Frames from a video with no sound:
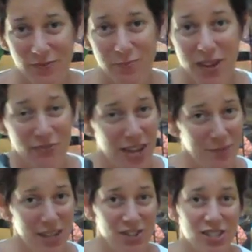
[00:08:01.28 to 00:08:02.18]
My fan
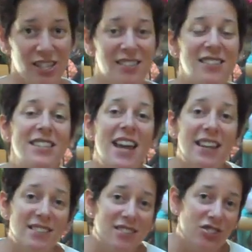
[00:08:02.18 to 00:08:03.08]
page is
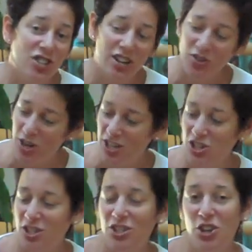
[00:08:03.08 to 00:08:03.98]
Next
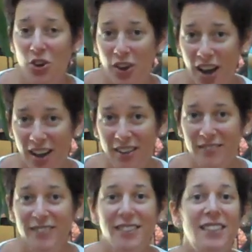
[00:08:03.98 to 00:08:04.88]
Generation Yoga.
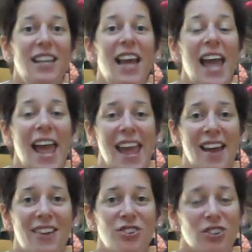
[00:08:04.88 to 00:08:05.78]

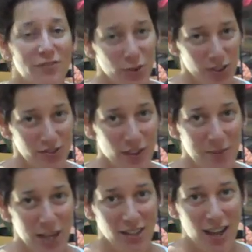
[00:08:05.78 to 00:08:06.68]
And you can, of course, find
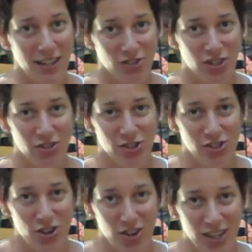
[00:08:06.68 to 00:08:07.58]
me online,
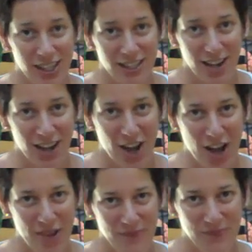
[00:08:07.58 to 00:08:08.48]

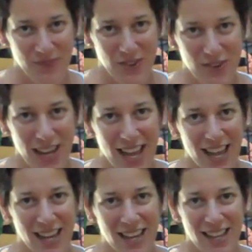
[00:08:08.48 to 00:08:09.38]
nextgenerationyoga.com.
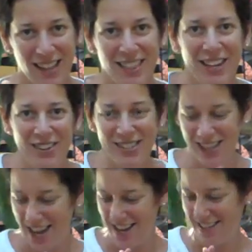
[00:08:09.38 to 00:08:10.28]
Okay? There is
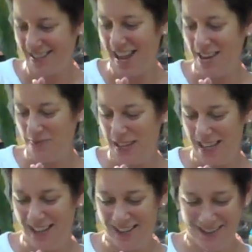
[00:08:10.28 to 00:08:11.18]
light inside of
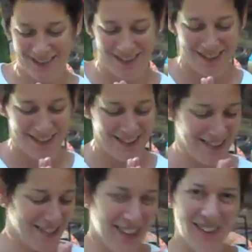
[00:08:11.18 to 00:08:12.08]
me.
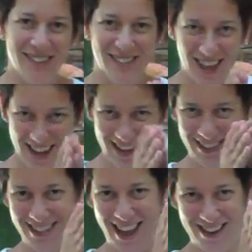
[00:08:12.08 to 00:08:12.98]
There is light
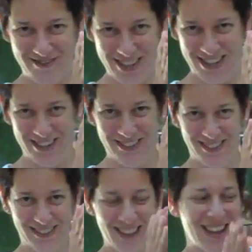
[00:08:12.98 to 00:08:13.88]
inside of you.
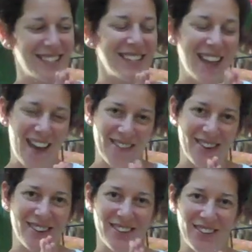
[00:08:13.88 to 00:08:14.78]
And
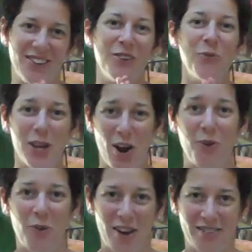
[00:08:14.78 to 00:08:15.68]
together, we
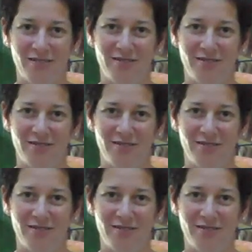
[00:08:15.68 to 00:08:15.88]
are one.